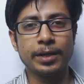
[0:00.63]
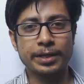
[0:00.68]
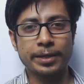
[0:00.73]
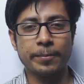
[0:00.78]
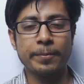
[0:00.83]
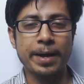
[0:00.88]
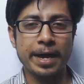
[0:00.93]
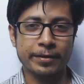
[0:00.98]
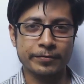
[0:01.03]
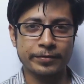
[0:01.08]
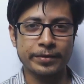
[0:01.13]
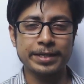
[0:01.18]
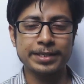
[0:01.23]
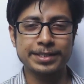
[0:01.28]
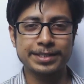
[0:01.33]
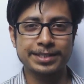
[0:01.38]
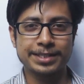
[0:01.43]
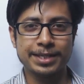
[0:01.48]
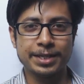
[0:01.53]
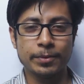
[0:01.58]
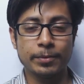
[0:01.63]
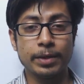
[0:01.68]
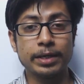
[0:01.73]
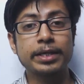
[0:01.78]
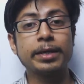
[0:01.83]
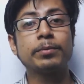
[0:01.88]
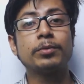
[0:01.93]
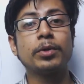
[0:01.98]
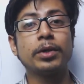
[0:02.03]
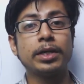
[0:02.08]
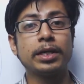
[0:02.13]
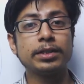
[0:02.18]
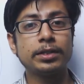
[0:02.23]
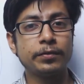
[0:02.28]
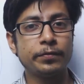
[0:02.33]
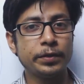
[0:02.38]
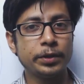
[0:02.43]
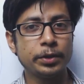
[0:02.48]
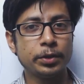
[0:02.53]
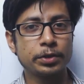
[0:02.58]
Welcome back friends. Welcome to
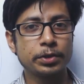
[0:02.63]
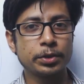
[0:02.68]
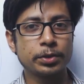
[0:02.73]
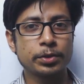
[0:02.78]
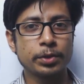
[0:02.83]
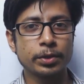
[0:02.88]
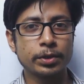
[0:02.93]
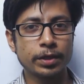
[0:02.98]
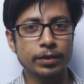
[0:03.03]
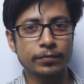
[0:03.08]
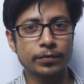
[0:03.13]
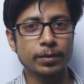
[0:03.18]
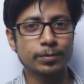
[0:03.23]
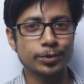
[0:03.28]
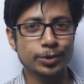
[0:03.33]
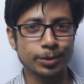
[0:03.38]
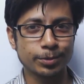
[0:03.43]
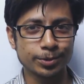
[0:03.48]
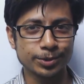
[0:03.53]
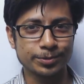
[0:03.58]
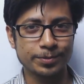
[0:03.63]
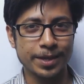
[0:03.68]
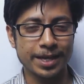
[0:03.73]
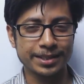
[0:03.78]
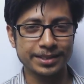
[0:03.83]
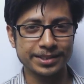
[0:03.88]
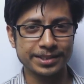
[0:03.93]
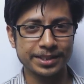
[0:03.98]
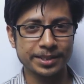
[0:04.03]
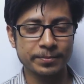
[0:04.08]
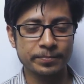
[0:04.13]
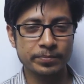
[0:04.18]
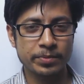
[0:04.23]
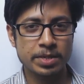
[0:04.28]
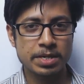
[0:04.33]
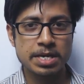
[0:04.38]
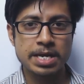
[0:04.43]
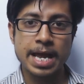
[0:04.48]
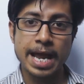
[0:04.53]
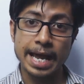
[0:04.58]
another video tutorial from Shomu's Biology.
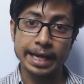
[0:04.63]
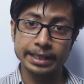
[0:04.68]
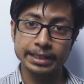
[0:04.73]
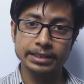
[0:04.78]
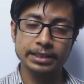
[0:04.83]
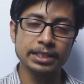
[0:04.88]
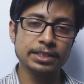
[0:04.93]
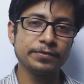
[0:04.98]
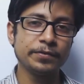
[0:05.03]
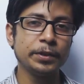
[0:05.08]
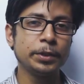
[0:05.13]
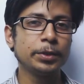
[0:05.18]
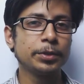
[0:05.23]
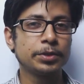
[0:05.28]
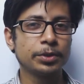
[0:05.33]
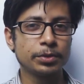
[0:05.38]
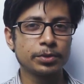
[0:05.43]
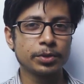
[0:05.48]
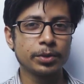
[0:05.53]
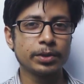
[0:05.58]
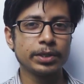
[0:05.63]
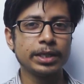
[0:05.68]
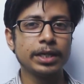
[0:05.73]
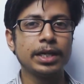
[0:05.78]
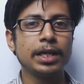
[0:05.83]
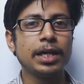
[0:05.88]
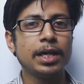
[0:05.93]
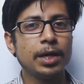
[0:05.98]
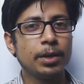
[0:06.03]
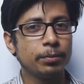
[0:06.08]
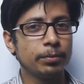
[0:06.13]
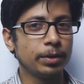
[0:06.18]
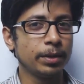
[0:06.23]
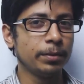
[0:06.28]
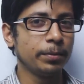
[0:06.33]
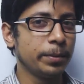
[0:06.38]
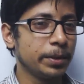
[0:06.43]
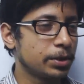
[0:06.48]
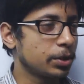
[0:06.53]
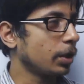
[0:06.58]
And in this video tutorial,
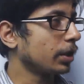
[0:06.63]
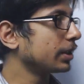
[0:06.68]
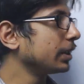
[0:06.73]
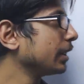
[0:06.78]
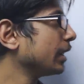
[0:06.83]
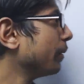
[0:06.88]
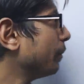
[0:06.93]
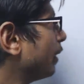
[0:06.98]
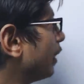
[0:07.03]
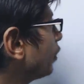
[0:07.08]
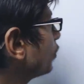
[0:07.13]
we will be talking